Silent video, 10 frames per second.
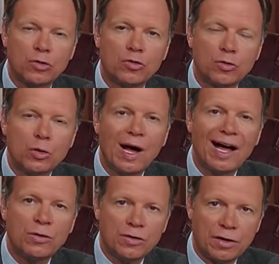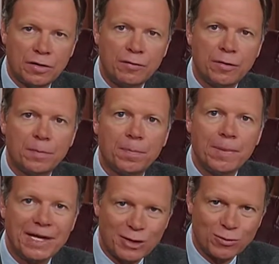grew out of
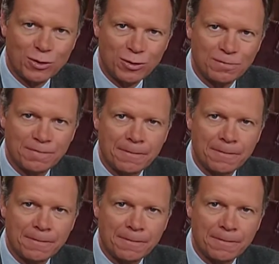pagan Rome?